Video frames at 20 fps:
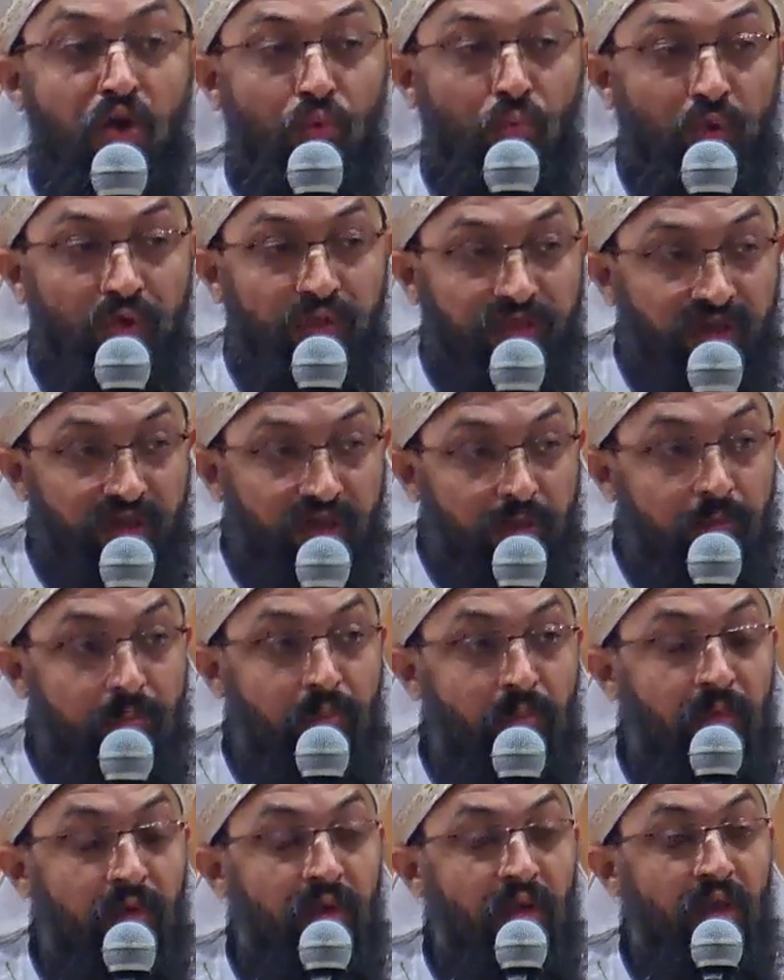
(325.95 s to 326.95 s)
with
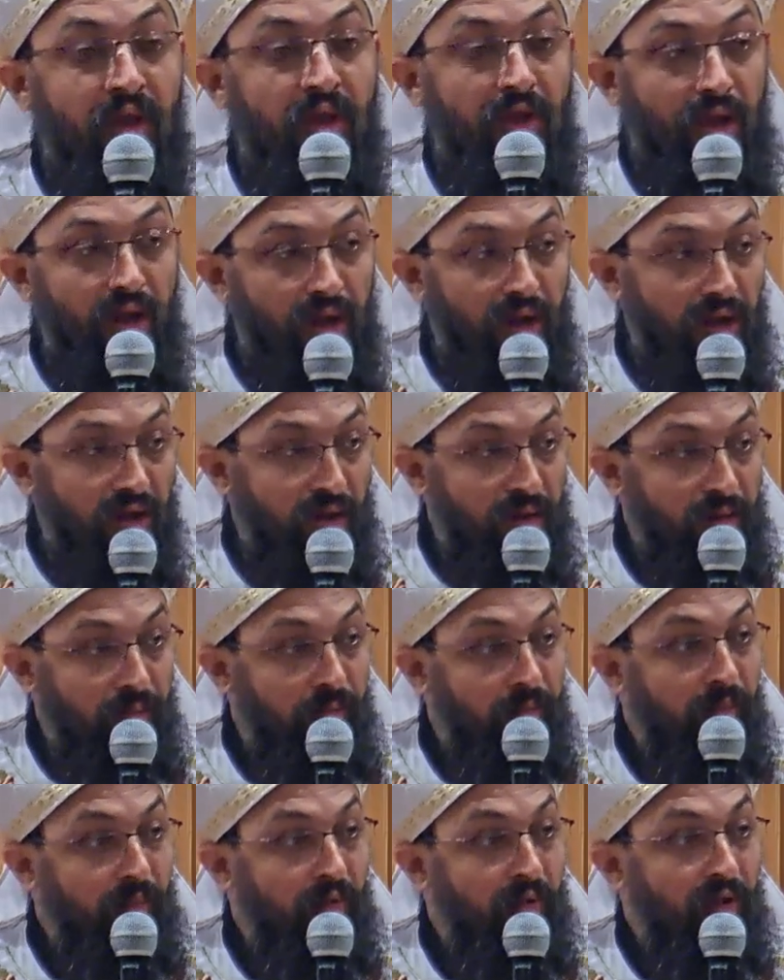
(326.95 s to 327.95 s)
him and in
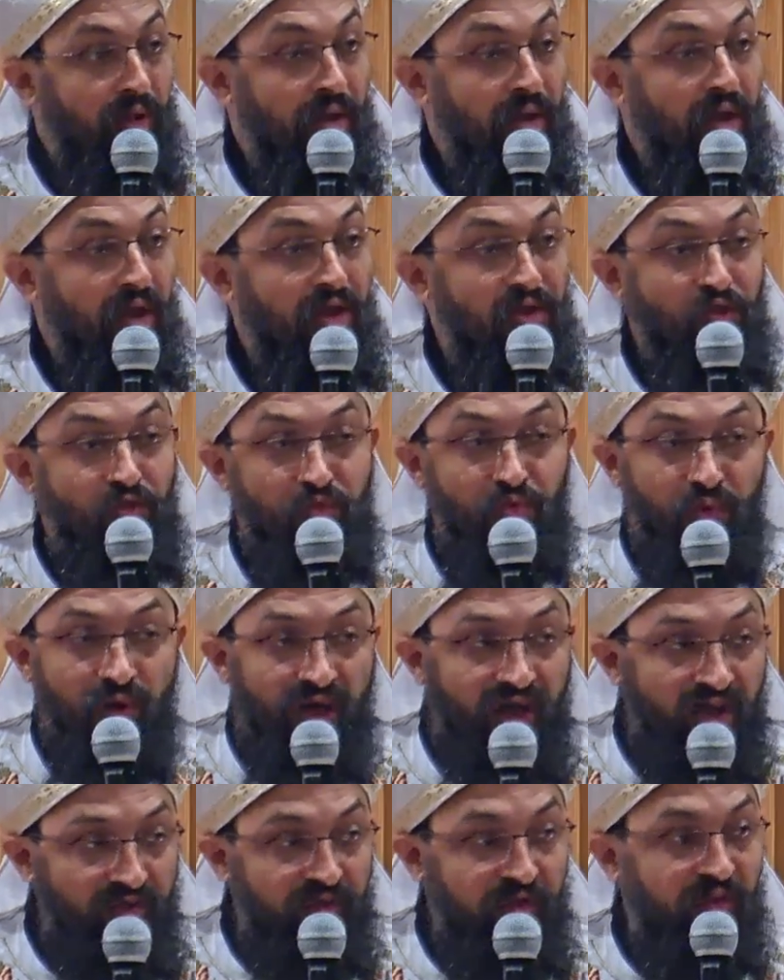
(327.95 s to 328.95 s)
him, and you do
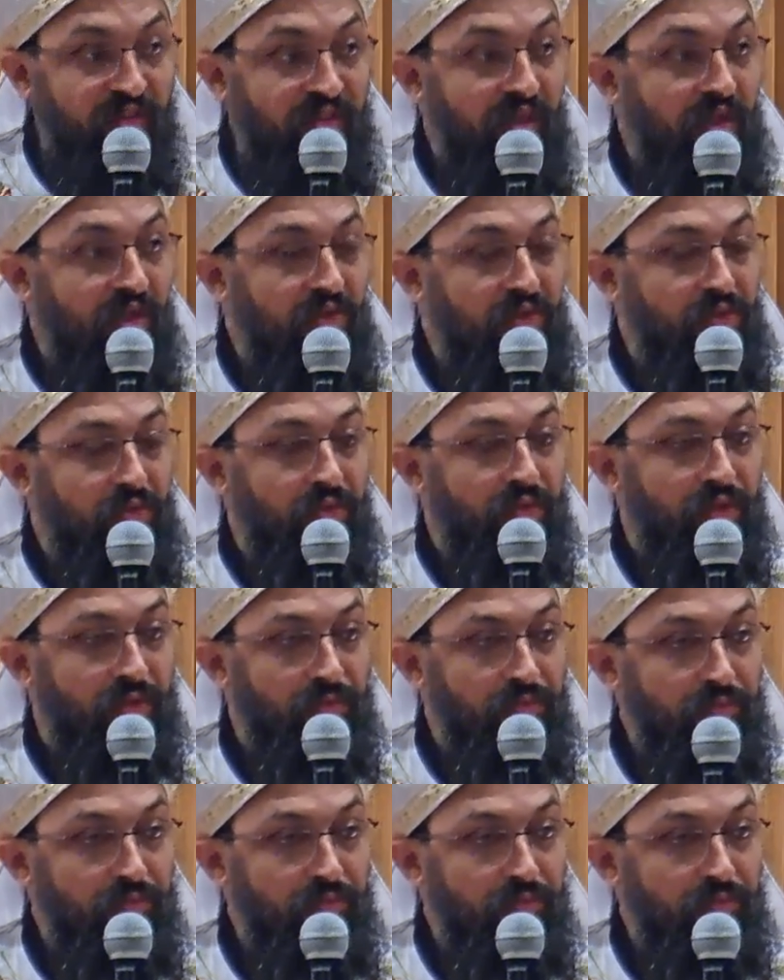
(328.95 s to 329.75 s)
everything through him.